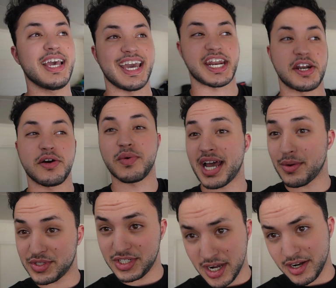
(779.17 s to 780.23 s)
And I know when I
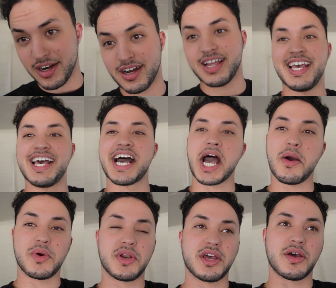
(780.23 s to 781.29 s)
was younger, I
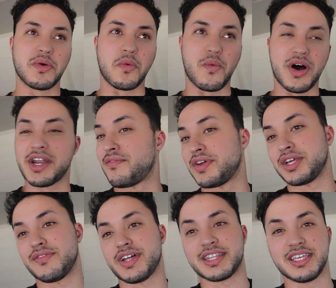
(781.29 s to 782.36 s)
would want a video
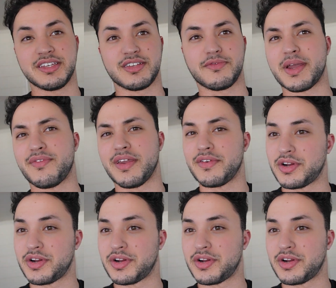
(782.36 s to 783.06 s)
like this of my favorite